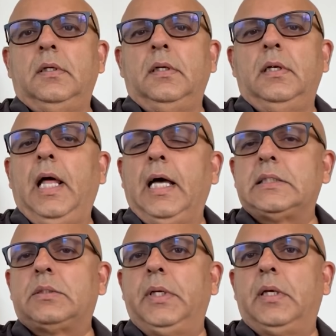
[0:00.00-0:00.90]

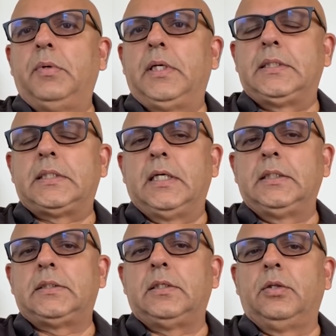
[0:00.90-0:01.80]
Last week we
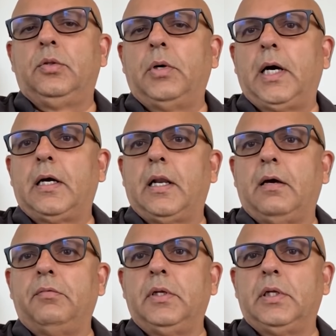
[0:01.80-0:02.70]
discussed Dua
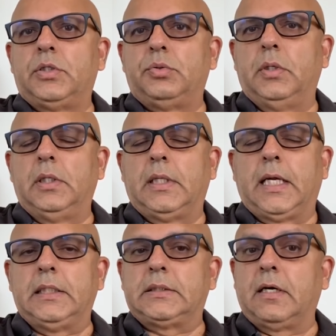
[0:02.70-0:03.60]
Karavi ritual,
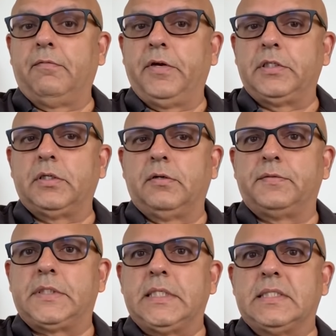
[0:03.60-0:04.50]
that is confession of
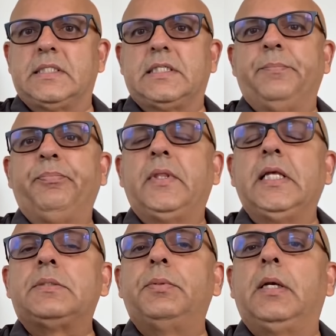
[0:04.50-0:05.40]
sins.
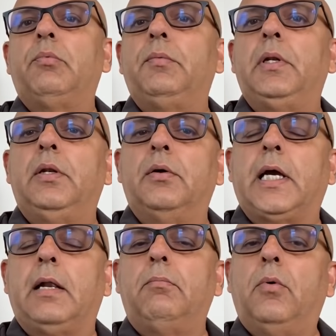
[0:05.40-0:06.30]
This week we will look
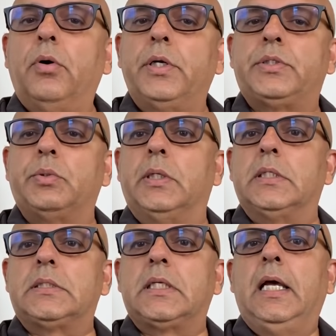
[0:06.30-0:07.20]
at more
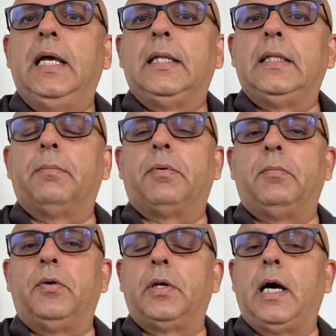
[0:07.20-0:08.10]
rituals that
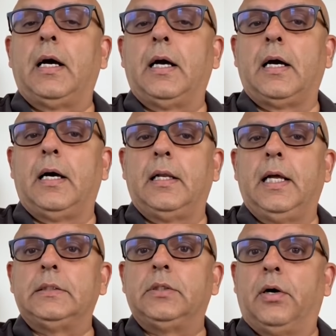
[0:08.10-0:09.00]
promote Aga Khan
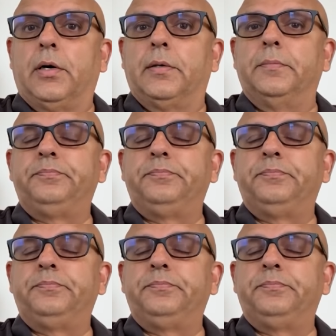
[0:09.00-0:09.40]
as God.